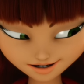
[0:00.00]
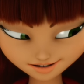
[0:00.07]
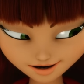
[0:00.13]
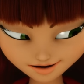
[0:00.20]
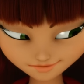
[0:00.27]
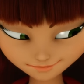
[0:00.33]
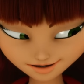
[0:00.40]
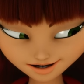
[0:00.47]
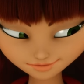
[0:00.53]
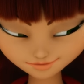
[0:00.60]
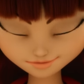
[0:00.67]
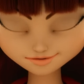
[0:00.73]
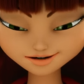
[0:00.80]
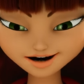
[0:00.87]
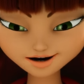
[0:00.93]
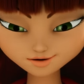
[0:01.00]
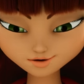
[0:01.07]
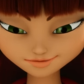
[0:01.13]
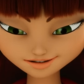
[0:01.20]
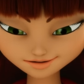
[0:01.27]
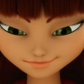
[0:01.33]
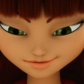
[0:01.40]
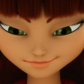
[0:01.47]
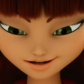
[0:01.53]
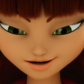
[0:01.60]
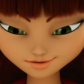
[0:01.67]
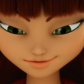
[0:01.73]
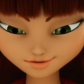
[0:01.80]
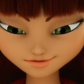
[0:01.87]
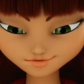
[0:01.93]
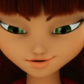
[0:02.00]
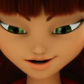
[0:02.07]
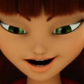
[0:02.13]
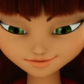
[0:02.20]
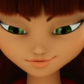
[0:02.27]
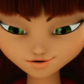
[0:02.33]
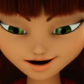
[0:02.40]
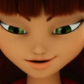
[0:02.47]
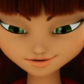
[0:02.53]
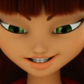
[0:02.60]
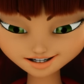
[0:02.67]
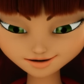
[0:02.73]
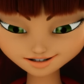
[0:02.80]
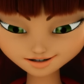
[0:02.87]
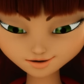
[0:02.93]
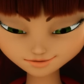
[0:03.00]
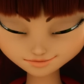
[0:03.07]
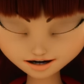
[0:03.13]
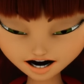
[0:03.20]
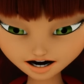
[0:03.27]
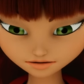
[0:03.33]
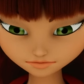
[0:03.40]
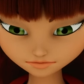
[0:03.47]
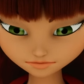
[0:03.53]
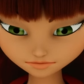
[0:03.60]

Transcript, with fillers: around him. Your son deserves better than that friend of his, Nino.